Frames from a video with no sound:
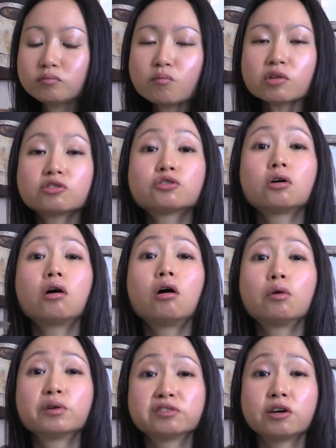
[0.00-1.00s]
You should
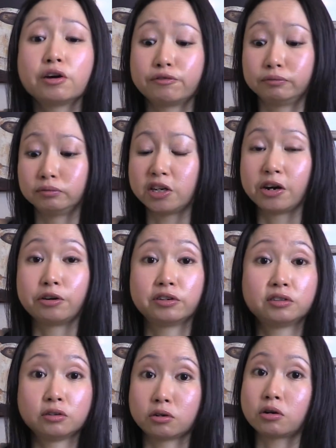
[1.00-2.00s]
always have
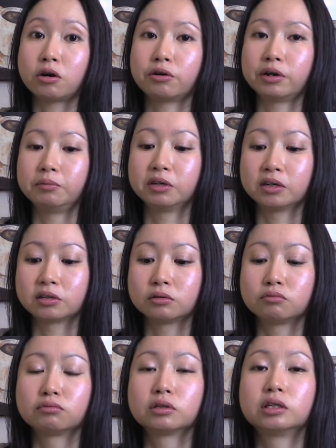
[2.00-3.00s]
carrots in a curry because it
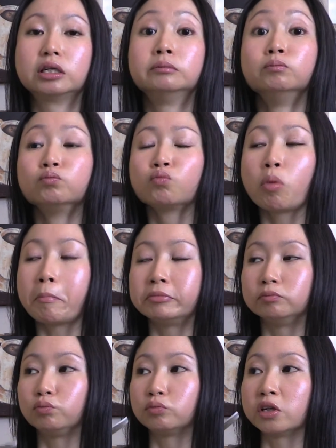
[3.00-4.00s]
really
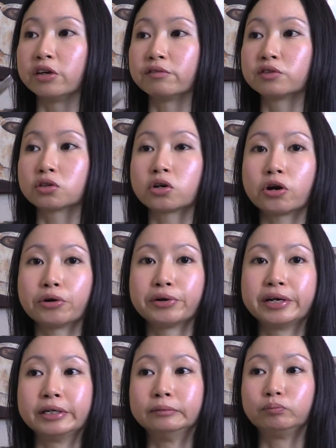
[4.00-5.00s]
gives the
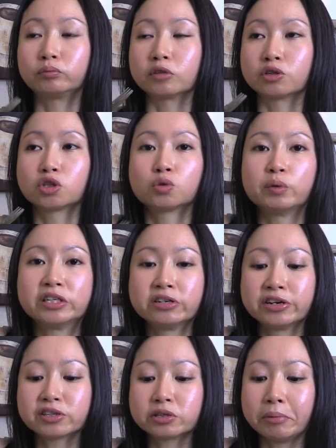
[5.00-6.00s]
curry a
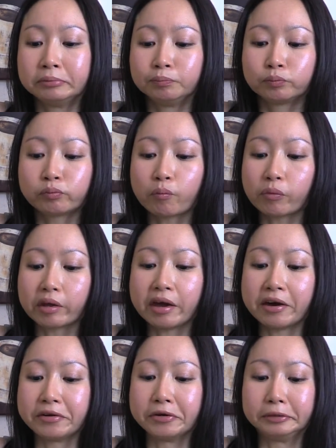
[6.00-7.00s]
sweetness
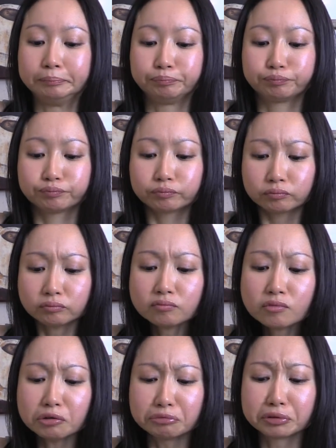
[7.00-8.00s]
and
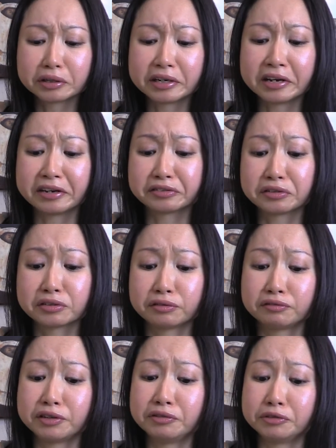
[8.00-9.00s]
really enhances the
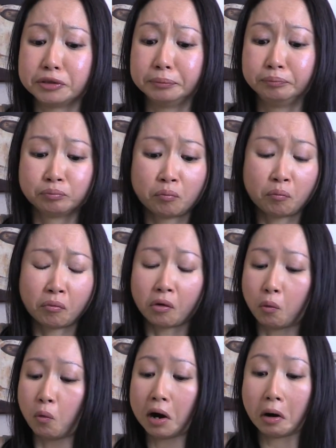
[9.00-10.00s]
flavor.
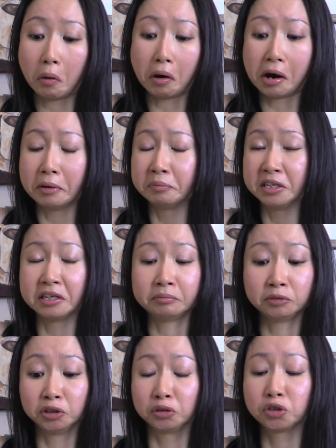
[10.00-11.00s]
Wow, I mean, I'm
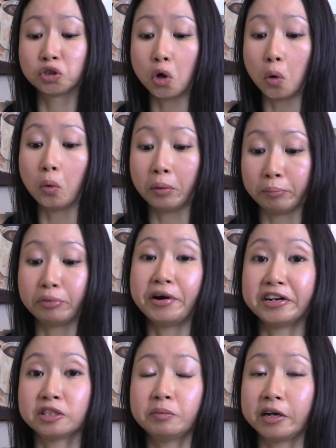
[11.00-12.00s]
just so
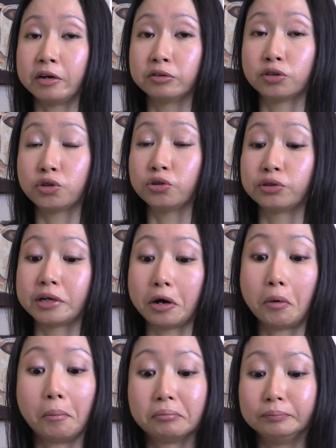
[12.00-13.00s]
impressed by how this turned
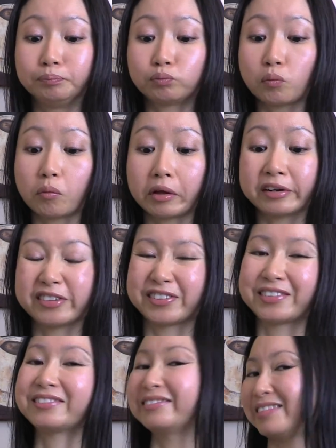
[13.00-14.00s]
out
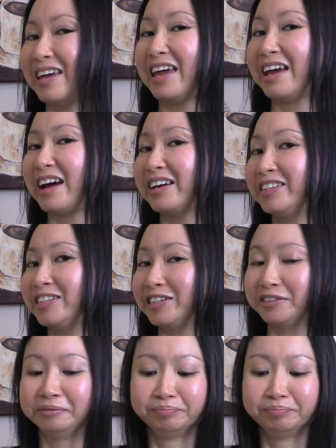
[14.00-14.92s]
because I did it.